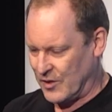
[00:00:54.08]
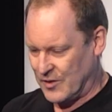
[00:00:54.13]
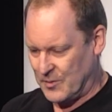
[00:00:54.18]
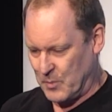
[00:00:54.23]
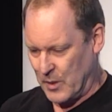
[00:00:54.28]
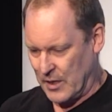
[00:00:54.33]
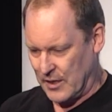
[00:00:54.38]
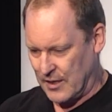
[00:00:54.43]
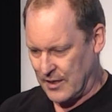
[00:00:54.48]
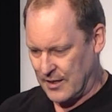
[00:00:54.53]

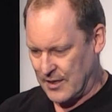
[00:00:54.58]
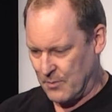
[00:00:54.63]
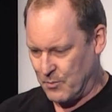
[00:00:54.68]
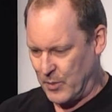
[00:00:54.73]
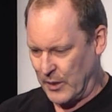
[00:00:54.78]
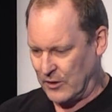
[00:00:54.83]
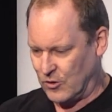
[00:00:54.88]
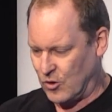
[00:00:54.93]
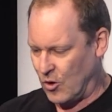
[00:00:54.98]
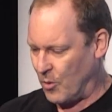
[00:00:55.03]
been a
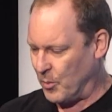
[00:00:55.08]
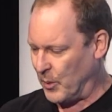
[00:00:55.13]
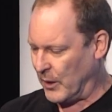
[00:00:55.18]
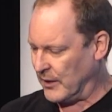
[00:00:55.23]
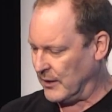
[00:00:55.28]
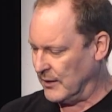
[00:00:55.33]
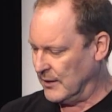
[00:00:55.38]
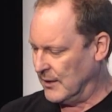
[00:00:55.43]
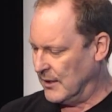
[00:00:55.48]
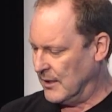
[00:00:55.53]
big topic.
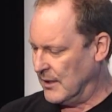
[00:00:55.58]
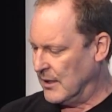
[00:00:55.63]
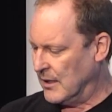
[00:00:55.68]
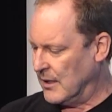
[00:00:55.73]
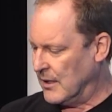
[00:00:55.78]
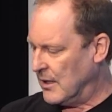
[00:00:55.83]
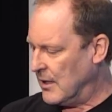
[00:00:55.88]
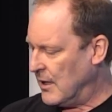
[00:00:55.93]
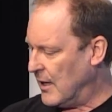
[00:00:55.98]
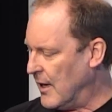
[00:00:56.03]

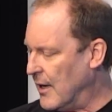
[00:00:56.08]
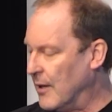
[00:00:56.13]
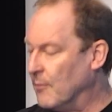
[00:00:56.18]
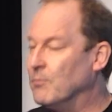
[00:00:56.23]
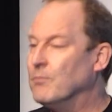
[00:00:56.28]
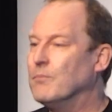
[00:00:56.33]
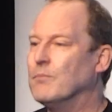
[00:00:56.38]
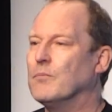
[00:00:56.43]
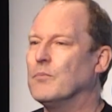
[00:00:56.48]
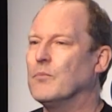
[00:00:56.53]

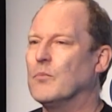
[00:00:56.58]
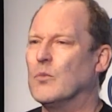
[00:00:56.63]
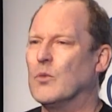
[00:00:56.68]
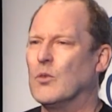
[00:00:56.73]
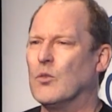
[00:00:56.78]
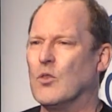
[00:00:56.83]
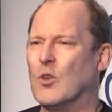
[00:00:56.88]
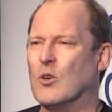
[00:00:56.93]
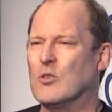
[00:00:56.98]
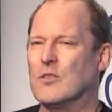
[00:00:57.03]

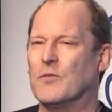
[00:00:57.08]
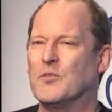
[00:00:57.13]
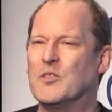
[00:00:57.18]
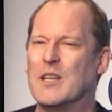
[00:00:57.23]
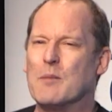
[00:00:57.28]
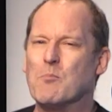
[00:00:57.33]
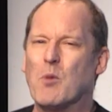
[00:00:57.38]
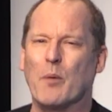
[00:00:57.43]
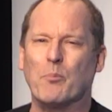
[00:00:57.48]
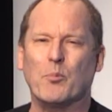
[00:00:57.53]
Those who've
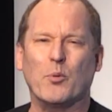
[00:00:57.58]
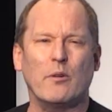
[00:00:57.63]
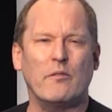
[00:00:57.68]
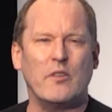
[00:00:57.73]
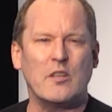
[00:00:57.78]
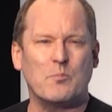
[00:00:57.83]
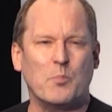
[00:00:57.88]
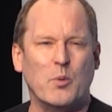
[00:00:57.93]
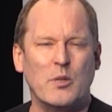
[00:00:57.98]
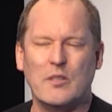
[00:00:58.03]
seen my
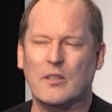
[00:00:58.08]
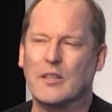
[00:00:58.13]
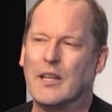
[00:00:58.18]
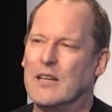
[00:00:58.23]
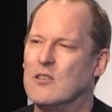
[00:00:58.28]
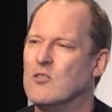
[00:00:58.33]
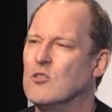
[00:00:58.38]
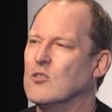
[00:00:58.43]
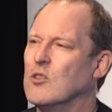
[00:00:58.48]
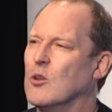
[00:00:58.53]
previous
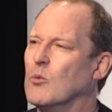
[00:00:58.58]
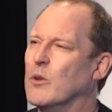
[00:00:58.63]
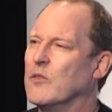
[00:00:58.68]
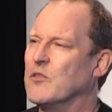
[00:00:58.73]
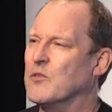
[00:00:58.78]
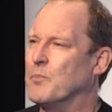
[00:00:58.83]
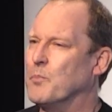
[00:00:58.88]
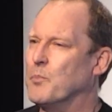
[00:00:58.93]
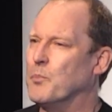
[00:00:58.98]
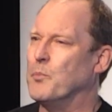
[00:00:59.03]
presentations know we've
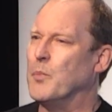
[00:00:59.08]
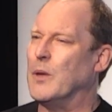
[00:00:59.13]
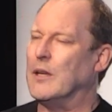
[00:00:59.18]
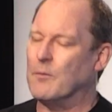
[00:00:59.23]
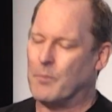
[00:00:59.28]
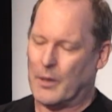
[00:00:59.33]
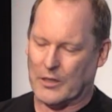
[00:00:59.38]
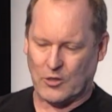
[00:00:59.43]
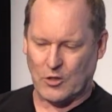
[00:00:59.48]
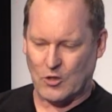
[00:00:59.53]
spent a
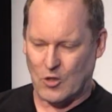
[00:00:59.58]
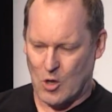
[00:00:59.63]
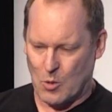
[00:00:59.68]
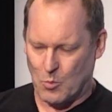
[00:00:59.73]
bunch of time